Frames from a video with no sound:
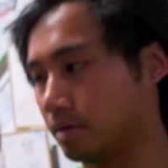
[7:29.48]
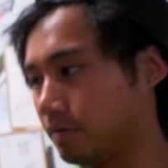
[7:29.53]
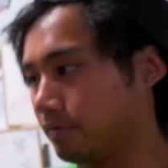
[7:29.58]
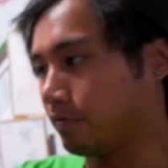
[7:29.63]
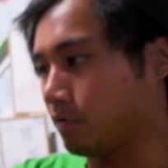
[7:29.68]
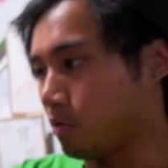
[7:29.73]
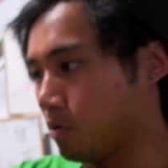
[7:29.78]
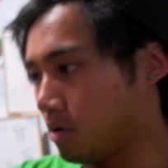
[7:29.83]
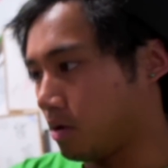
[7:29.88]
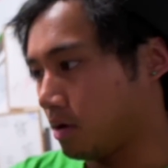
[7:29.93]

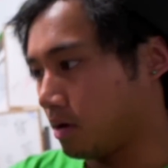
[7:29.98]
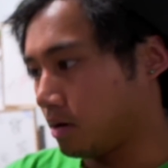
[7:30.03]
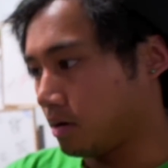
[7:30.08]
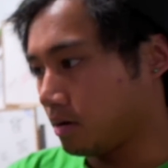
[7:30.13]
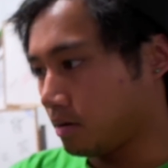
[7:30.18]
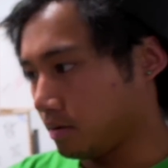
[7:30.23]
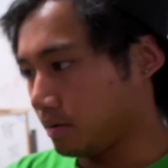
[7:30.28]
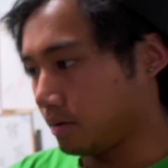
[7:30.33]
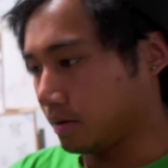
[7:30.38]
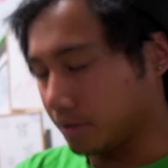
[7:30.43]

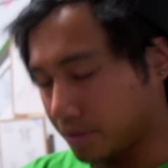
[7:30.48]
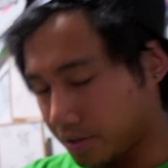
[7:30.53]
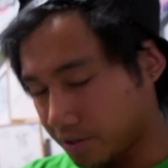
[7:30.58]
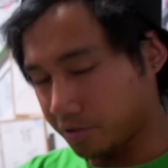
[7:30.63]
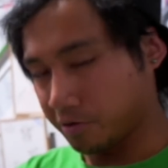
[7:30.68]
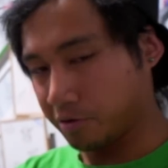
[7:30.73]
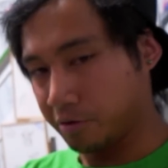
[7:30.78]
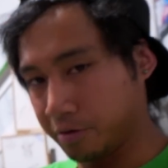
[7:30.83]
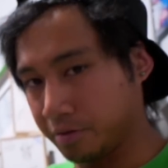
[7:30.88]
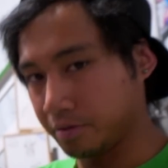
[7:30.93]
for the
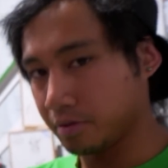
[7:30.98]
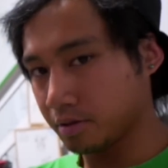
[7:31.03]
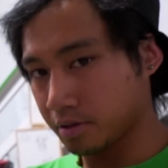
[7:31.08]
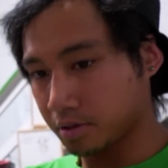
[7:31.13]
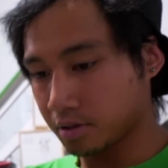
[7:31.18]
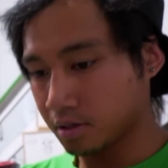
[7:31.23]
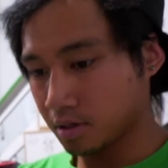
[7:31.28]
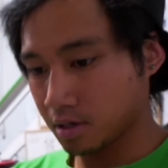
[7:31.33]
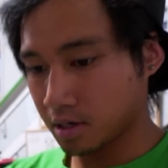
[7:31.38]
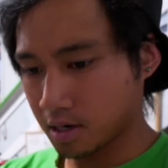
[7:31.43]

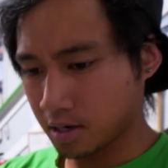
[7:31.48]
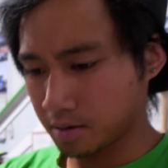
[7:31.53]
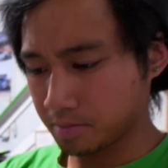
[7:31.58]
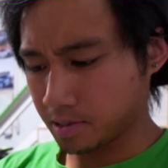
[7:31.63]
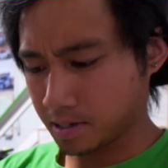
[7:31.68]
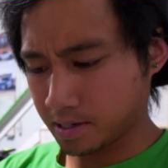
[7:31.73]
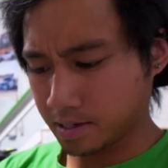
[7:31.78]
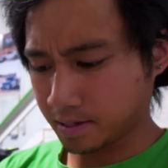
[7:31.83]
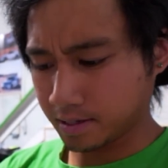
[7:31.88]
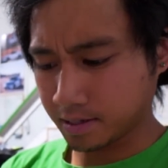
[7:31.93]
screws
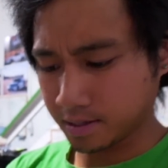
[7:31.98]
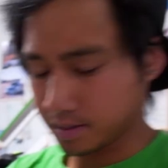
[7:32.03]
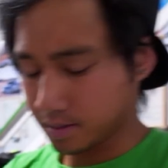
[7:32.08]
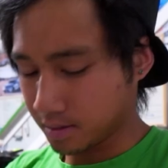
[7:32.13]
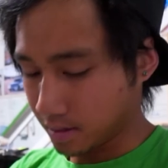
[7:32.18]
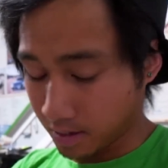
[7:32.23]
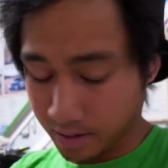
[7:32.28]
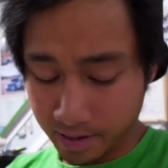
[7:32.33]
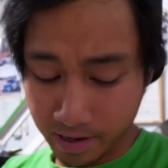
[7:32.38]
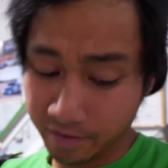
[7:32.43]
because
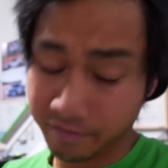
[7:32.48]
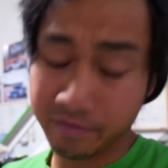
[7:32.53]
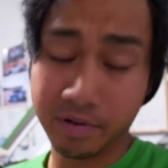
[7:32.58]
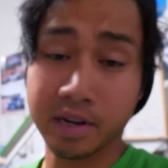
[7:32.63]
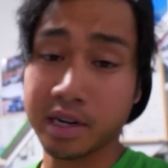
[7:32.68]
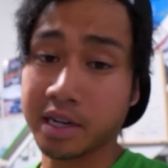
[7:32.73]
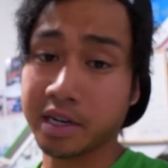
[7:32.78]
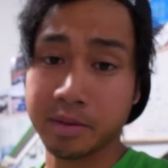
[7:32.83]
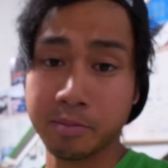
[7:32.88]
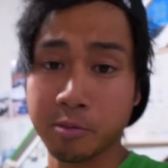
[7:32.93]
I can't
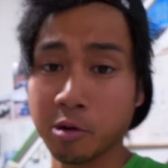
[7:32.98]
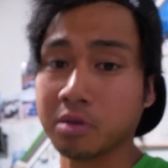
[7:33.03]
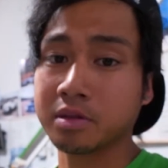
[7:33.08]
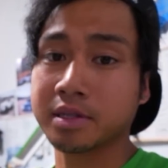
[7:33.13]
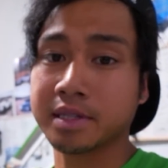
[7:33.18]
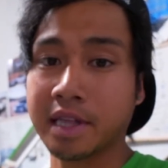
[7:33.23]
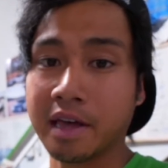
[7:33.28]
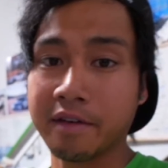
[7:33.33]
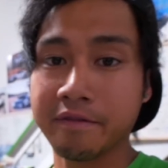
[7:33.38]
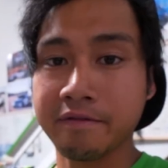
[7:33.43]
find any bolts that